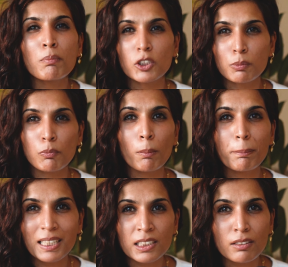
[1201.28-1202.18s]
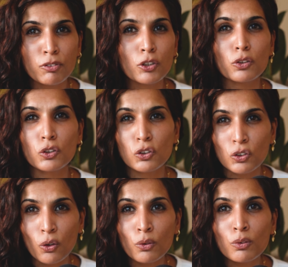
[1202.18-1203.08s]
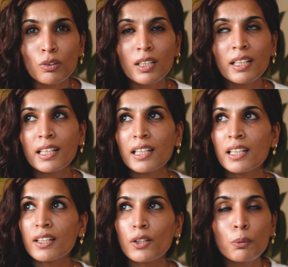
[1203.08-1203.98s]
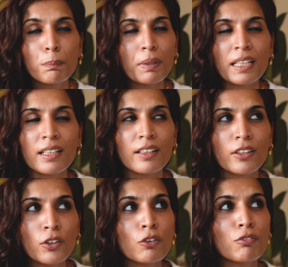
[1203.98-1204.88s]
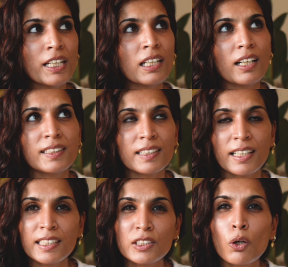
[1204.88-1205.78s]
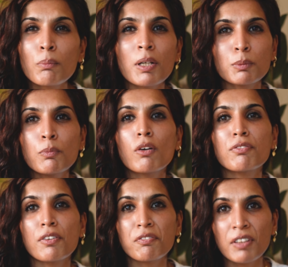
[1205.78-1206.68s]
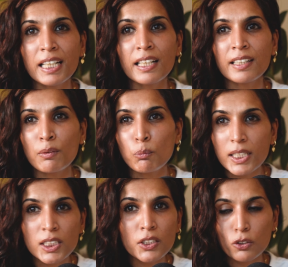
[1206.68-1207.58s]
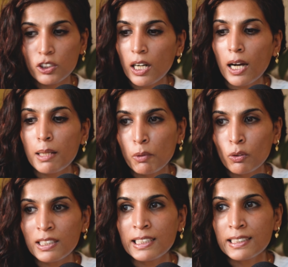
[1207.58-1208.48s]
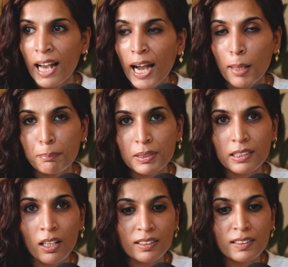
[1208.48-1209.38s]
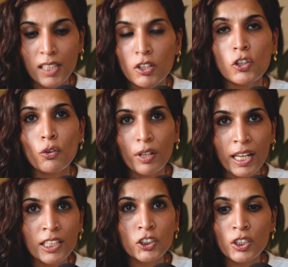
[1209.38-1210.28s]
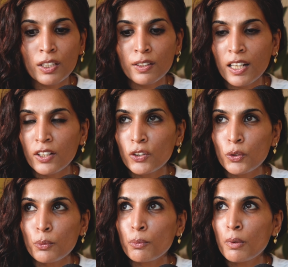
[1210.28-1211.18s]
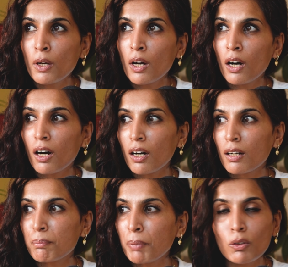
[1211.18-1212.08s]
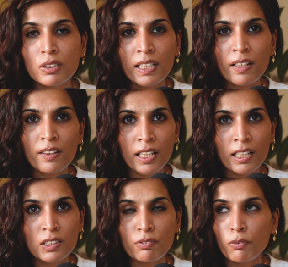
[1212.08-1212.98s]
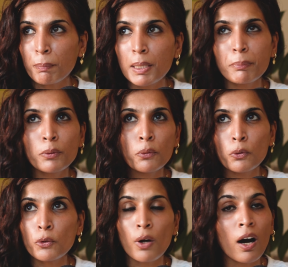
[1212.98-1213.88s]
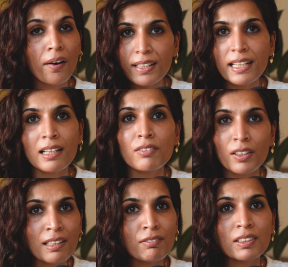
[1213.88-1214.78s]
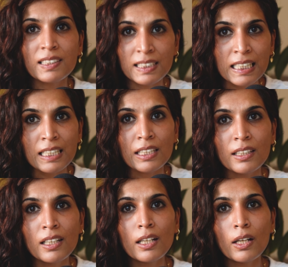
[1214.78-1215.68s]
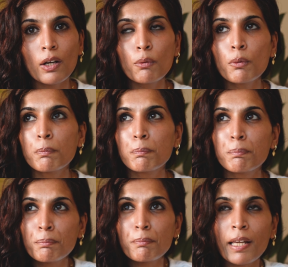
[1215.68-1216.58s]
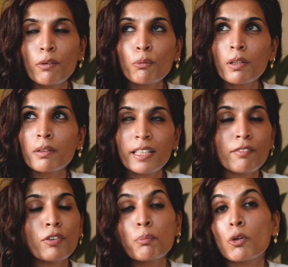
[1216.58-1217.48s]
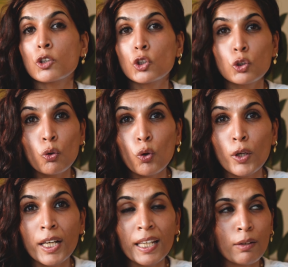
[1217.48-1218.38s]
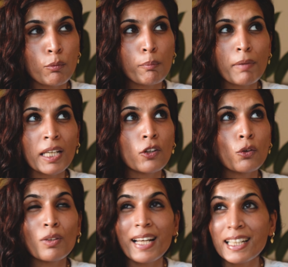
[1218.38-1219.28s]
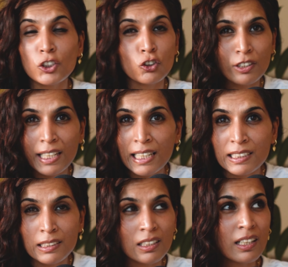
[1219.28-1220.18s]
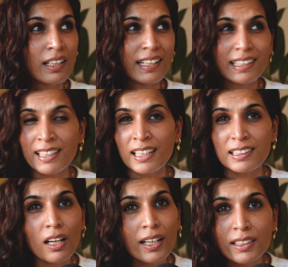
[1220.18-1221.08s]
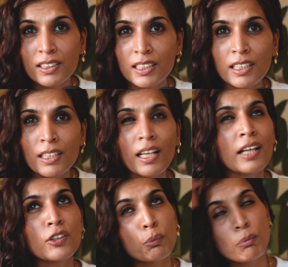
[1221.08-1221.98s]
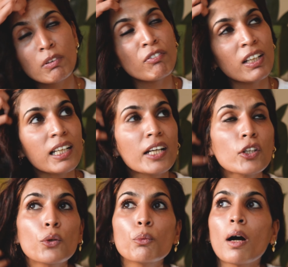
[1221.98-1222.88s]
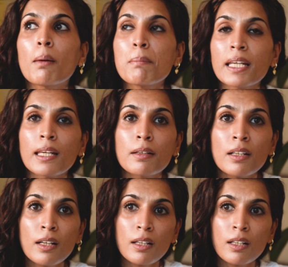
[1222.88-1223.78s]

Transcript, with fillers: much more better for your soul it will be you realize that it's so much more fulfilling than wasting your time on these apps that are sucking your energy that you are posting things for people who you hardly ever even see it will, it will give you more joy it will make you less stressed less anxiety and you will feel like you are making